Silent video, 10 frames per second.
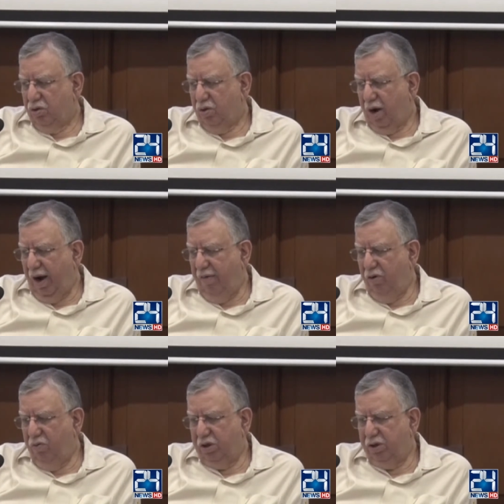So I
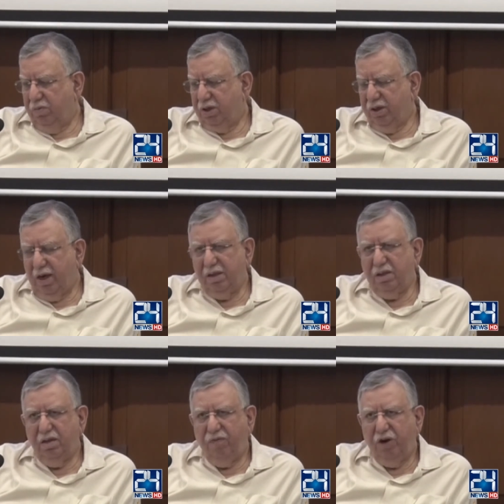would much, much
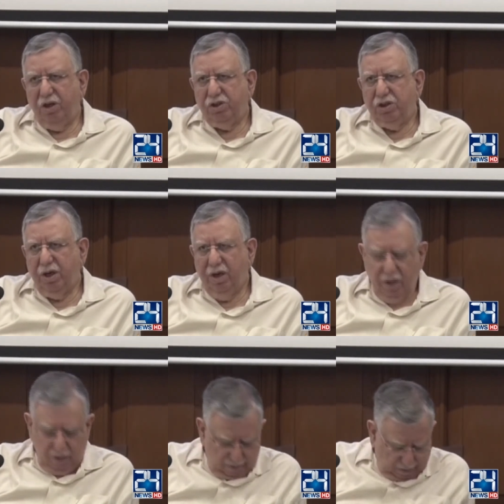rather finish
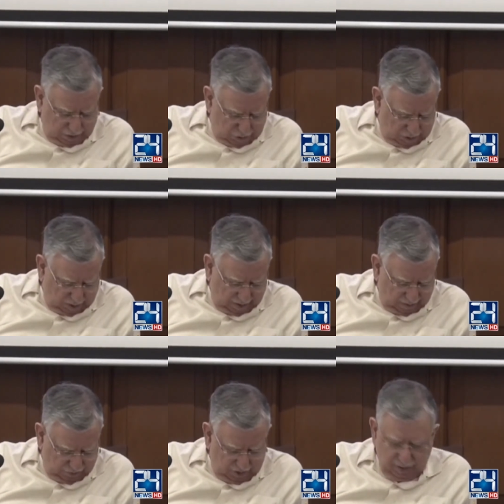here, and I think I
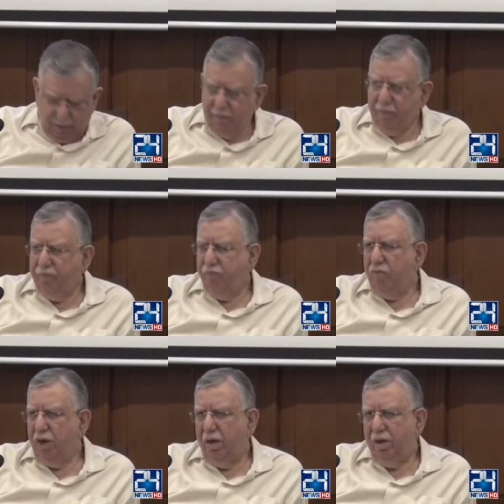have taken
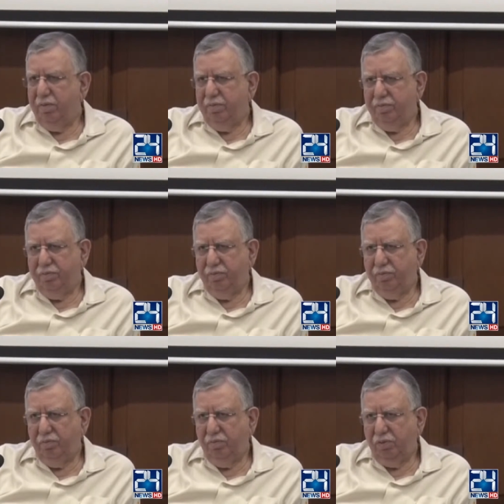uh,
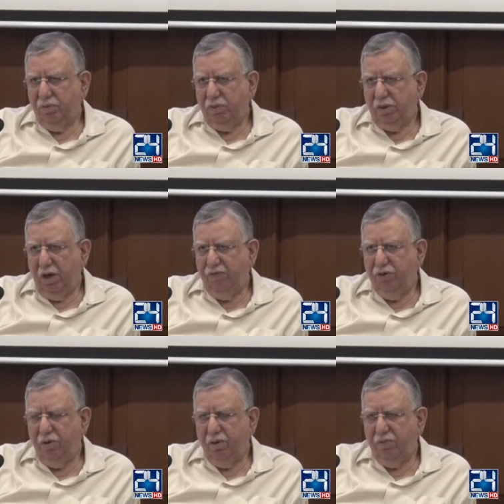
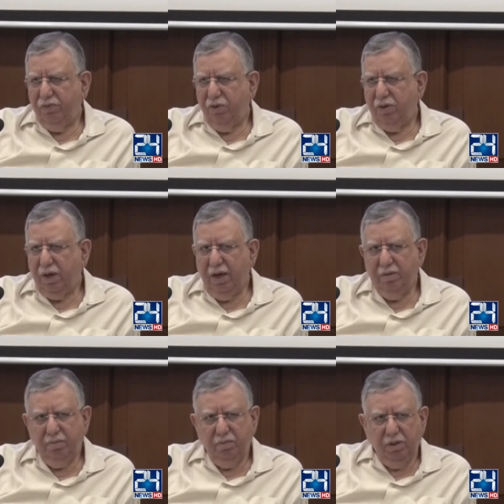enough your, of your time.